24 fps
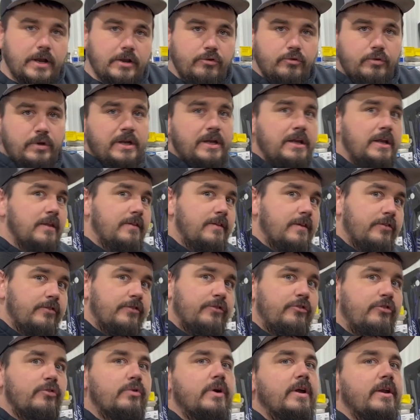to do any of this
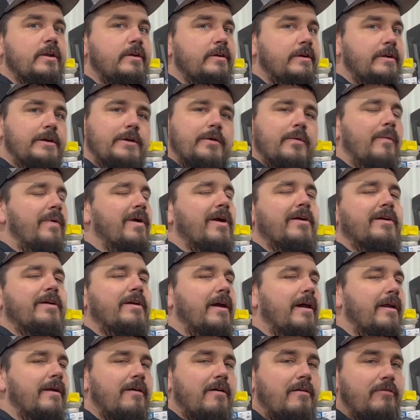to it, we already
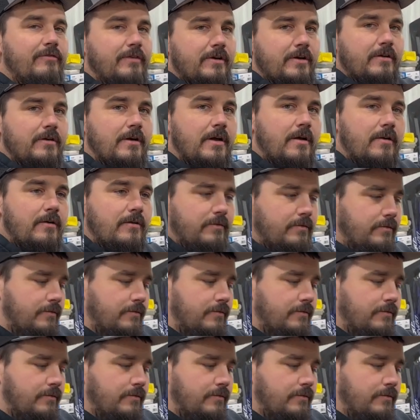got it all figured out.